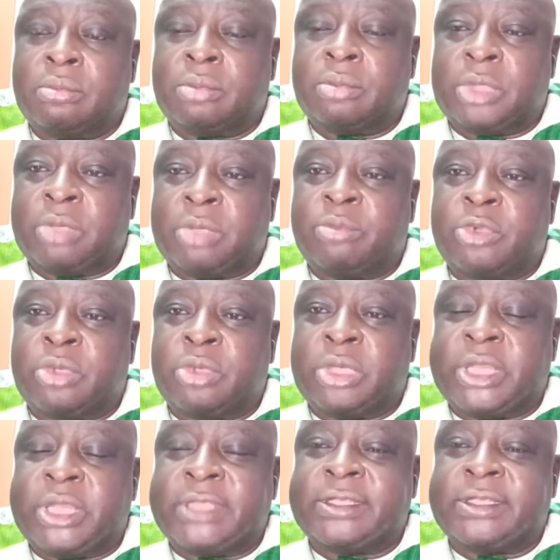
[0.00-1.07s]
the
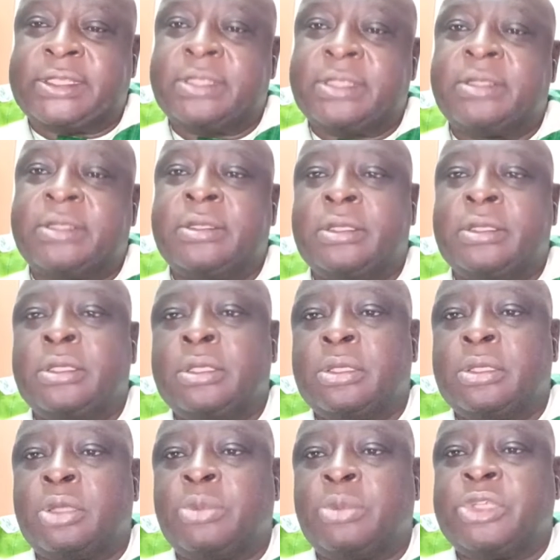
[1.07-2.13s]
next
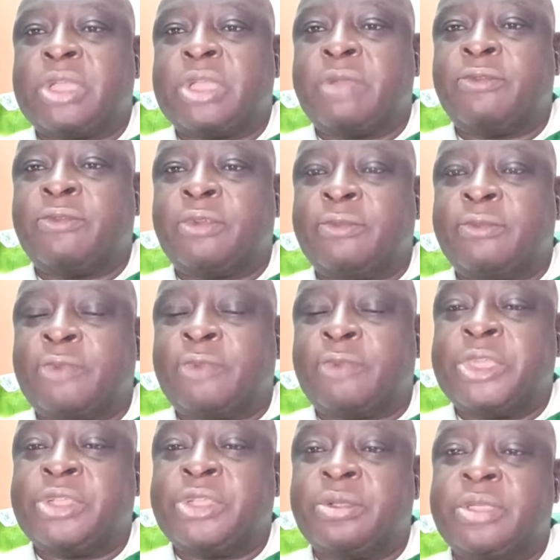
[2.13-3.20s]
Commissioner for
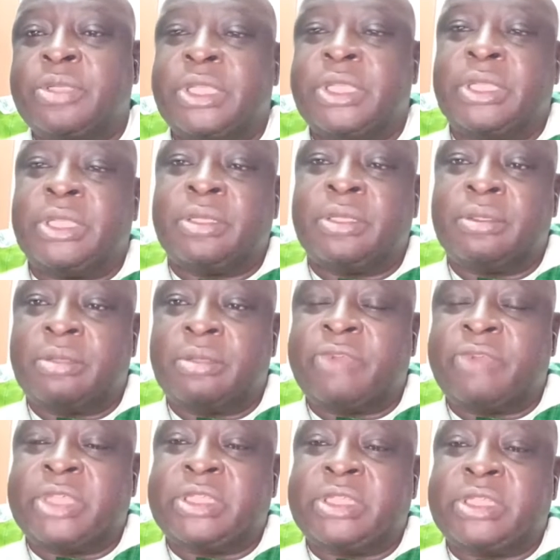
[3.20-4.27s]
Information in
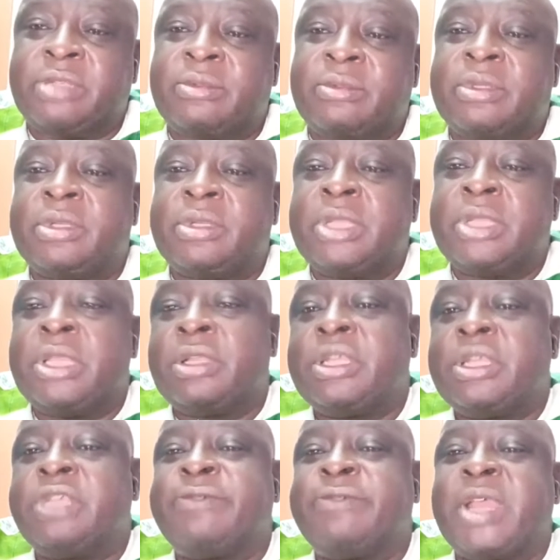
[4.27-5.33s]
Rivers State.
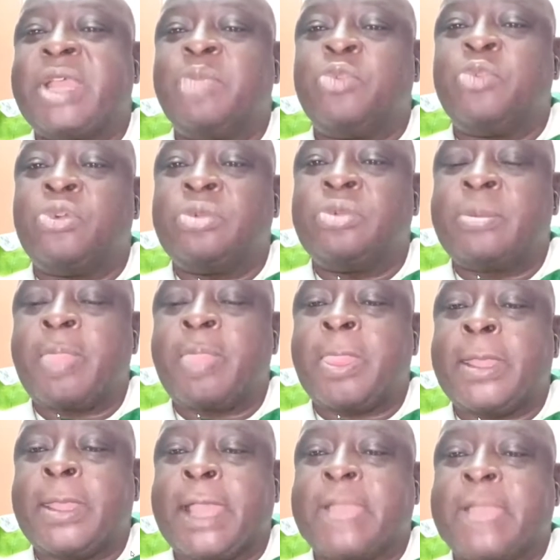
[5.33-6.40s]
Chris Finebone
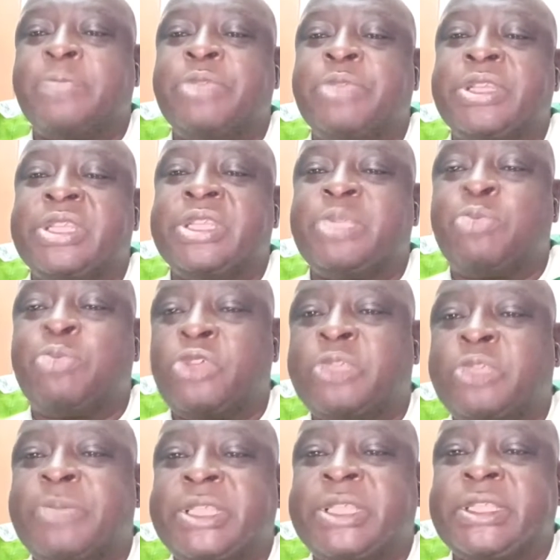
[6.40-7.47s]
had been the
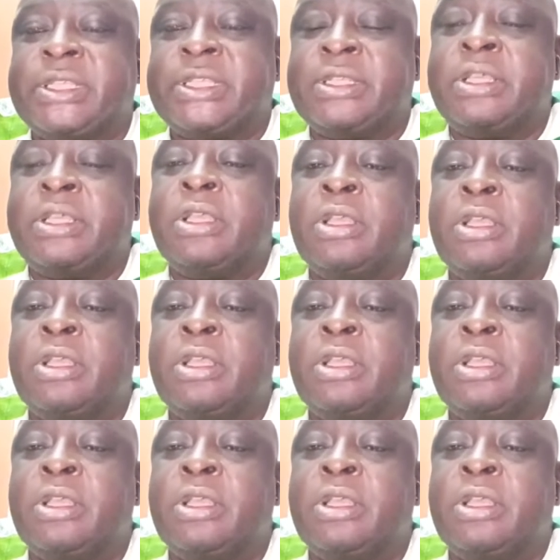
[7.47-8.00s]
spokesperson